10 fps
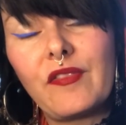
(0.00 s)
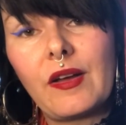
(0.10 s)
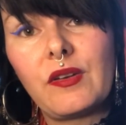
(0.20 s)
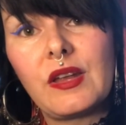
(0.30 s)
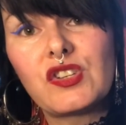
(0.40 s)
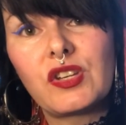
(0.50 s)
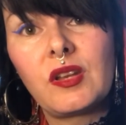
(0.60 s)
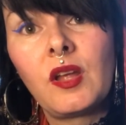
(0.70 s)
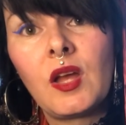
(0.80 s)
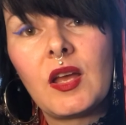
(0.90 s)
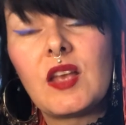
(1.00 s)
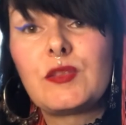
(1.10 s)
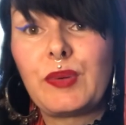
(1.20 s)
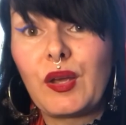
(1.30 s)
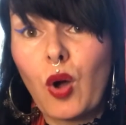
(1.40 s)
foundation is
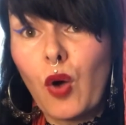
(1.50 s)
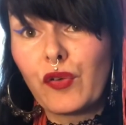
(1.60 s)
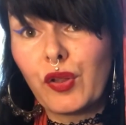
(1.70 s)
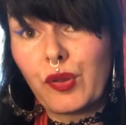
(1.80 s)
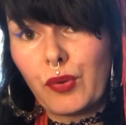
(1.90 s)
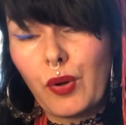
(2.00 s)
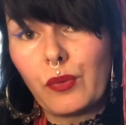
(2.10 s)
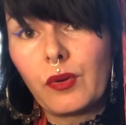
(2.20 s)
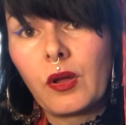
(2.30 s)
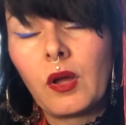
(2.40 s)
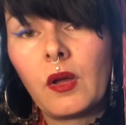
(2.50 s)
being overthrown.